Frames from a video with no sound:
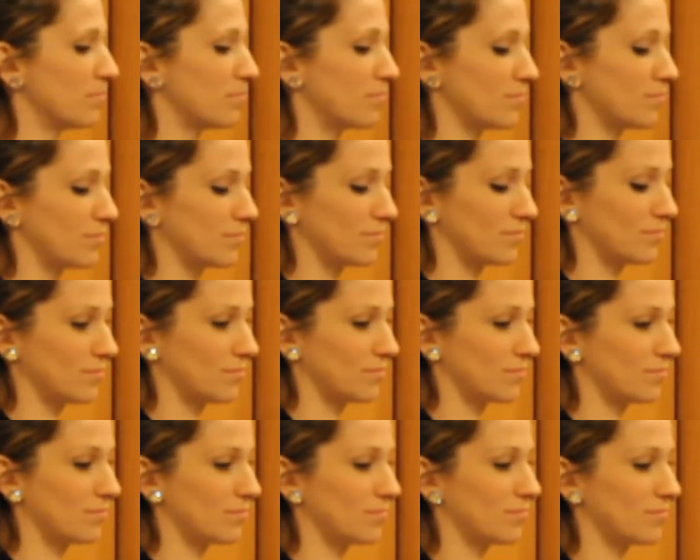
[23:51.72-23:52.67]

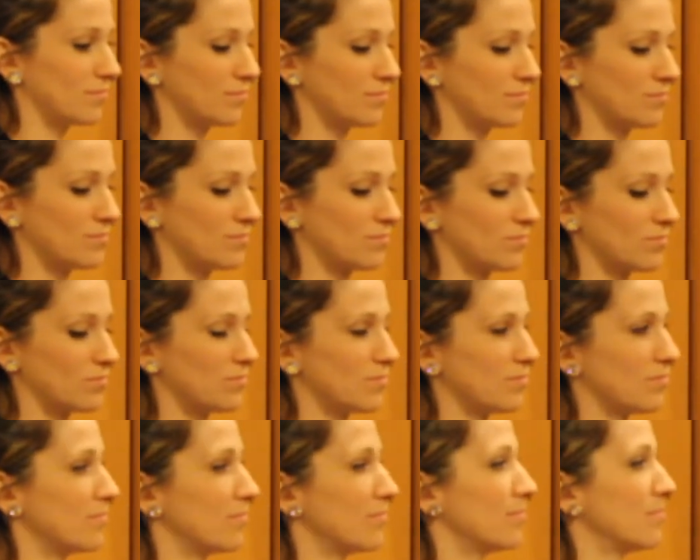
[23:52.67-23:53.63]

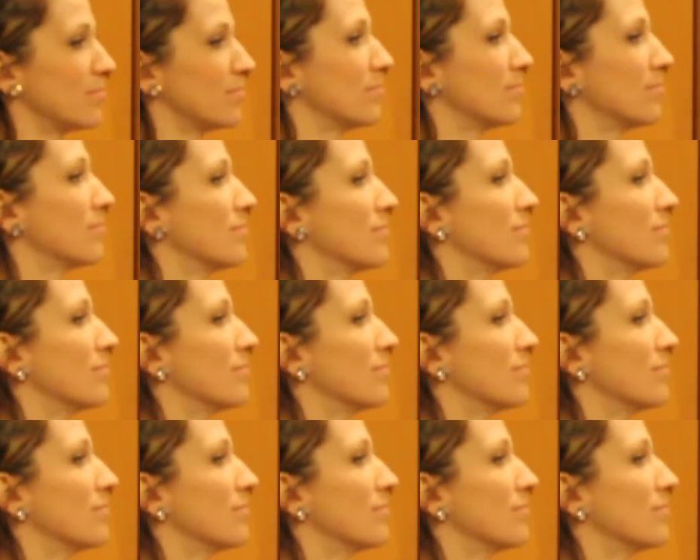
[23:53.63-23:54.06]
The person shown says nothing.